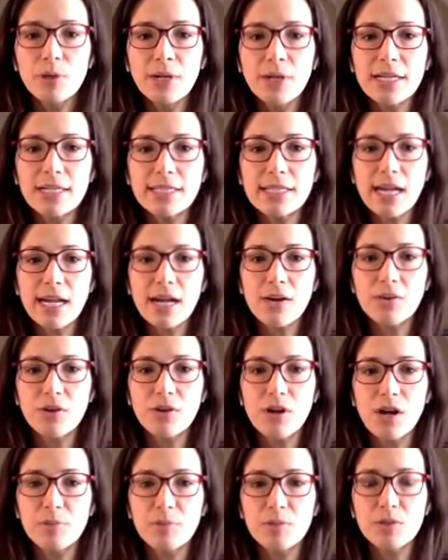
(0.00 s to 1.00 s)
bring it
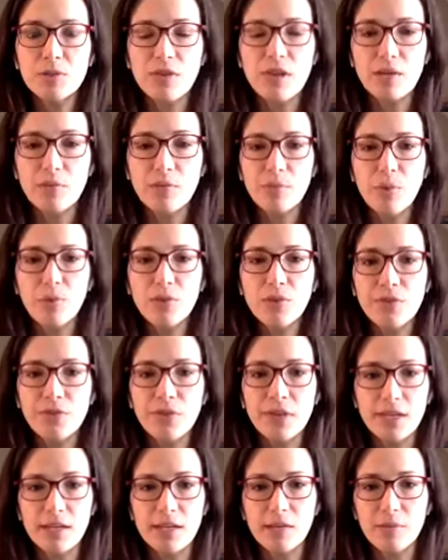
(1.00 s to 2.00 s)
down or up so that both
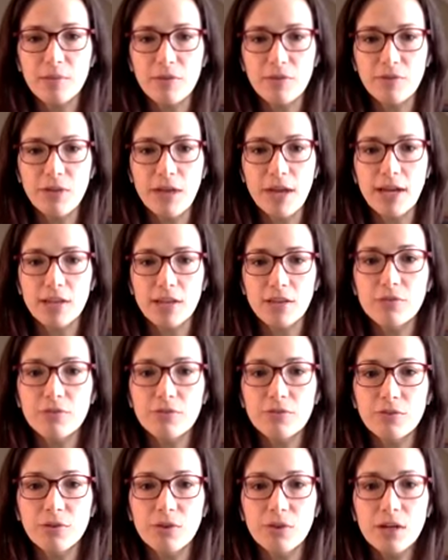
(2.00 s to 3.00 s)
feet can be flat on
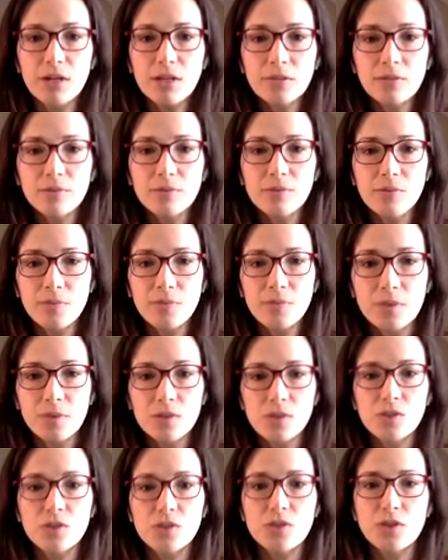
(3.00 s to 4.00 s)
the floor.
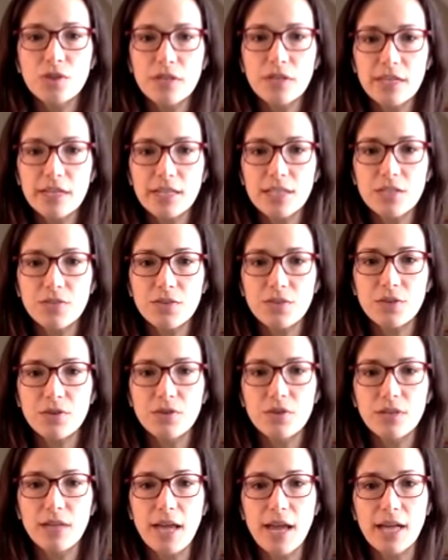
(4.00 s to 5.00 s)
And so your knees
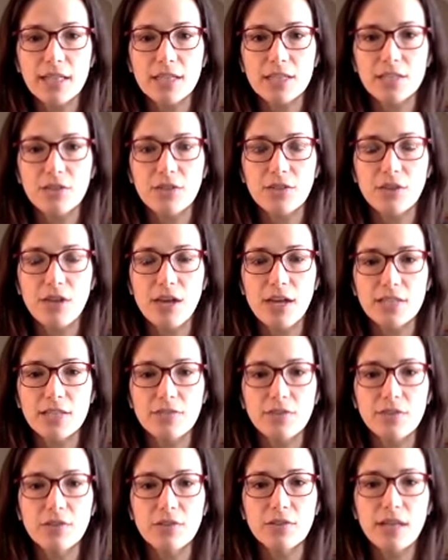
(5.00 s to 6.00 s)
feel relaxed, your thighs
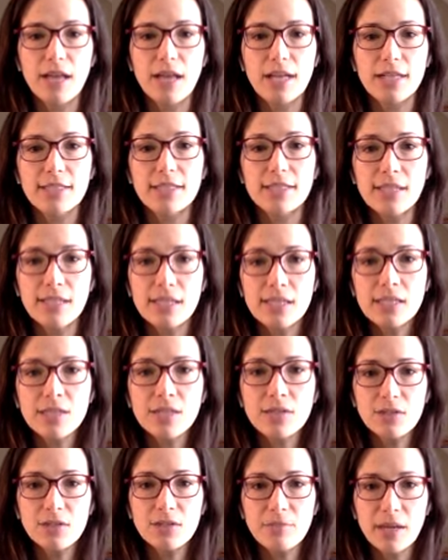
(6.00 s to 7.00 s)
feel relaxed. It's
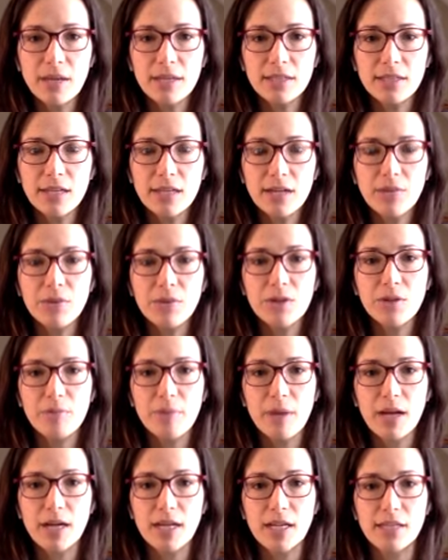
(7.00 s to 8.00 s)
easier to meditate when your
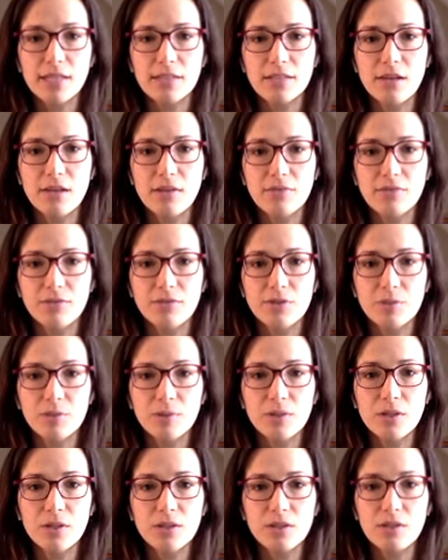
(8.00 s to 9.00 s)
body is
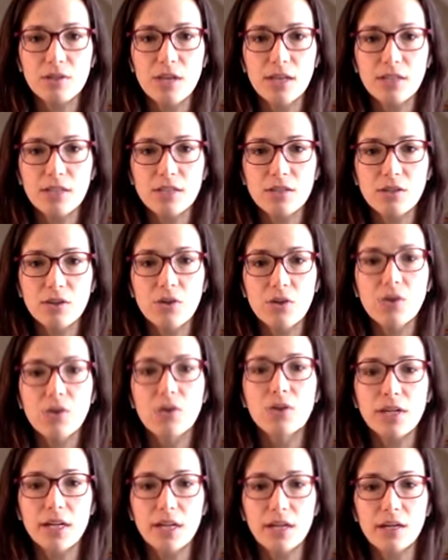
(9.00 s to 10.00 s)
comfortable. So that's the
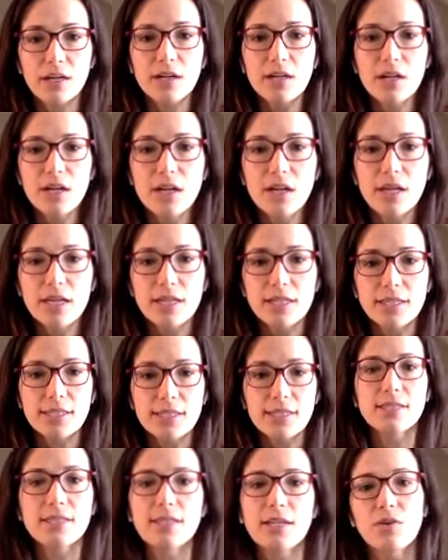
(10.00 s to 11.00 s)
goal here, is
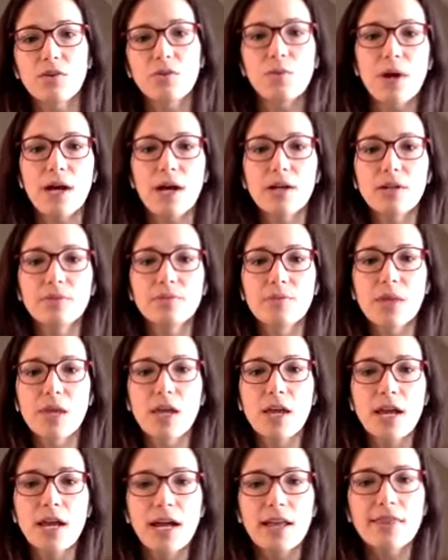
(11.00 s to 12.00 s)
to sit well.
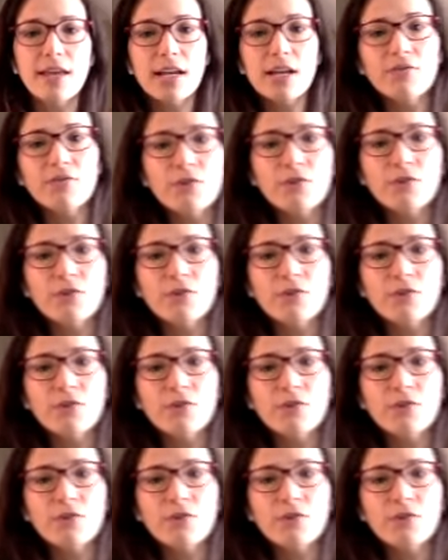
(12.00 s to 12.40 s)
And then